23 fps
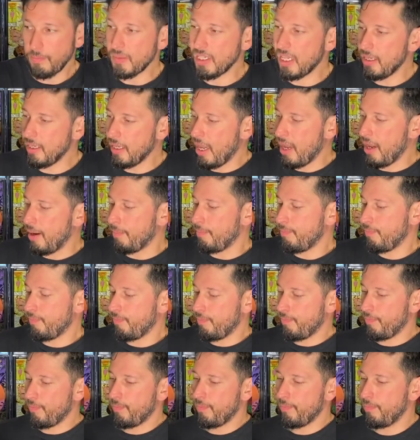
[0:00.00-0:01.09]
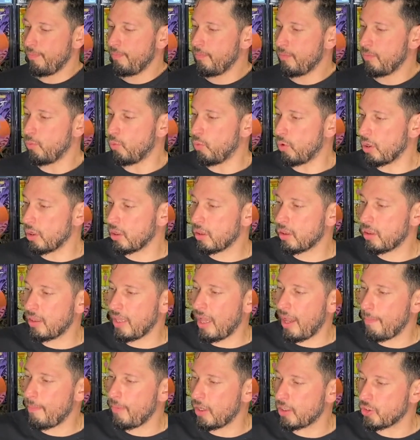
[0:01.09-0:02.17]
yeah, worth
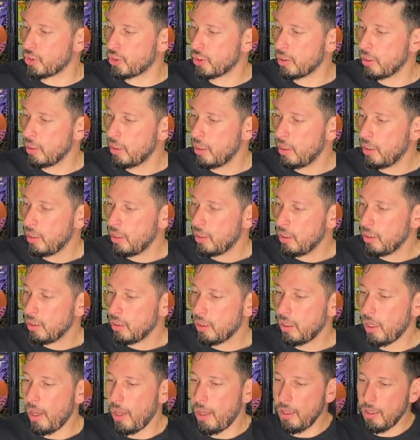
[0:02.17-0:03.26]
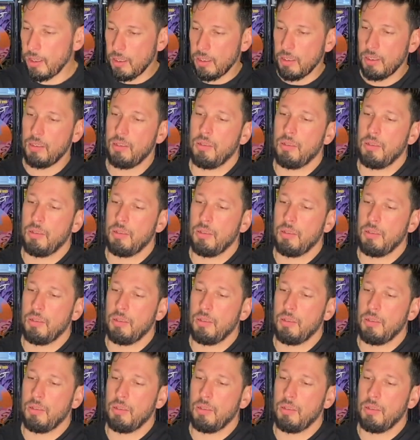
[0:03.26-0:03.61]
not much. Okay.